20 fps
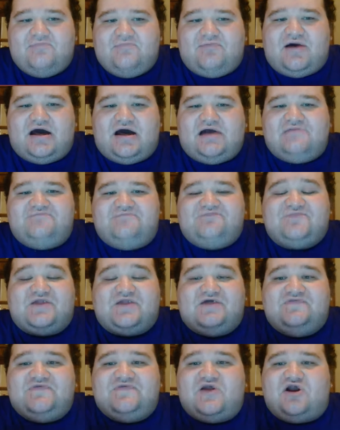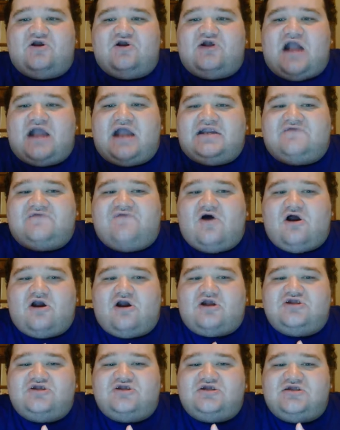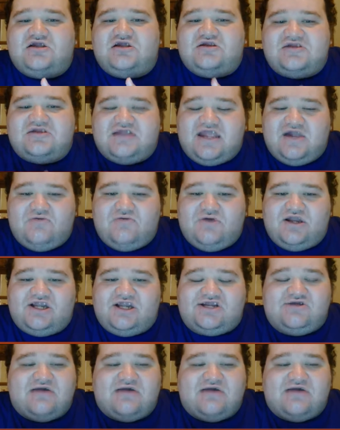But they're kind of hard to distinguish.